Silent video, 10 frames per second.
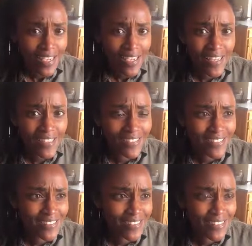And
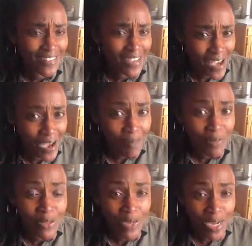yeah,
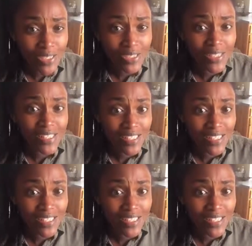but you actually